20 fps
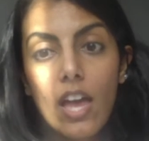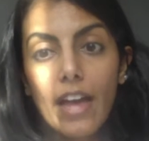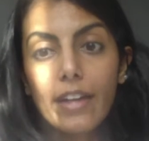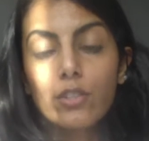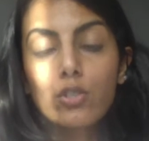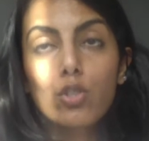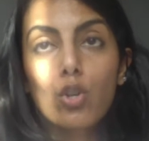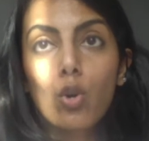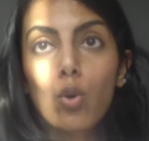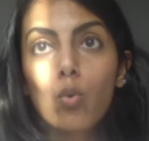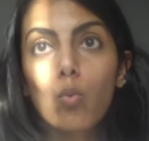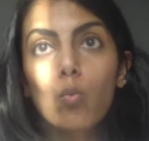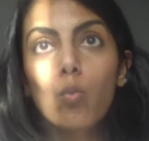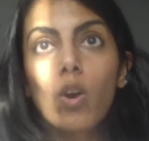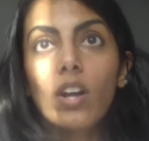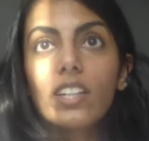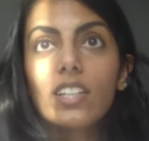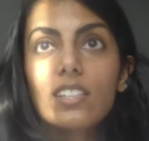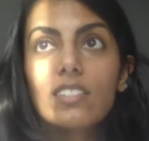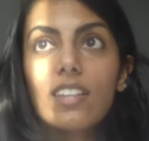And so,
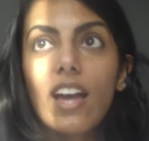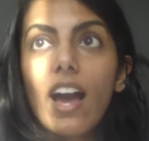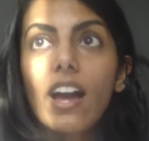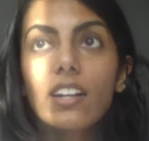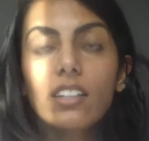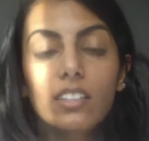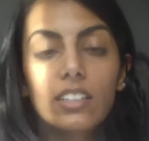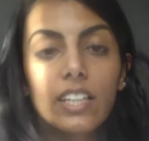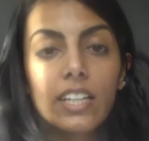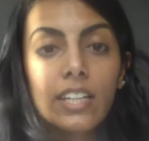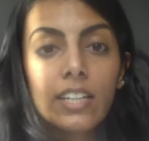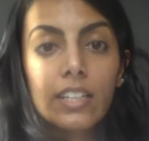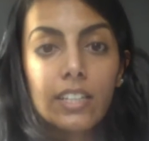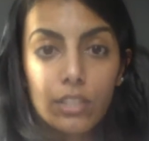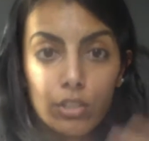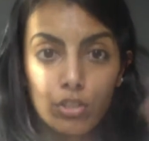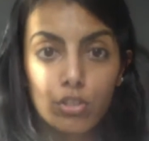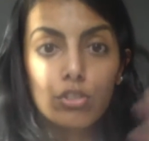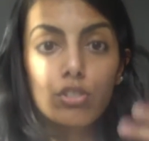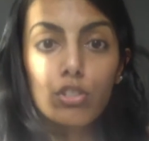what
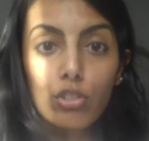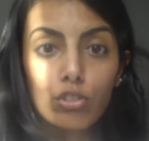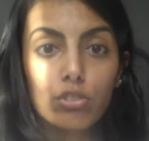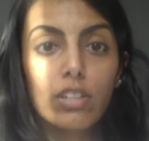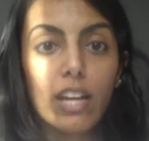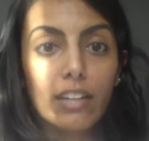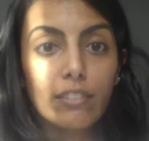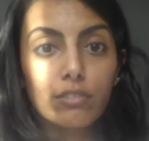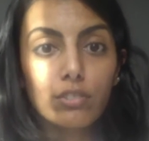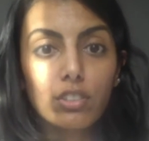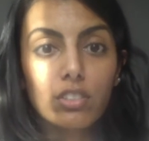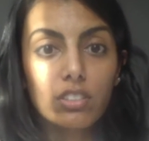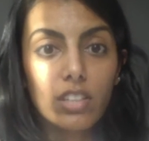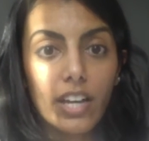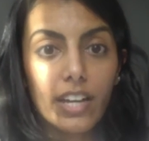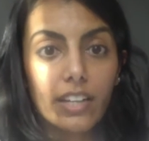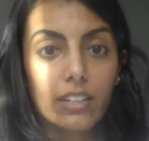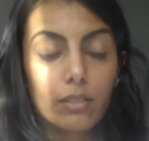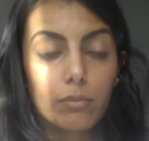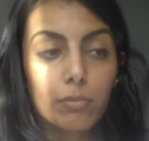exactly does your life look
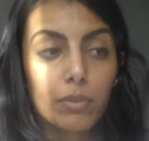like?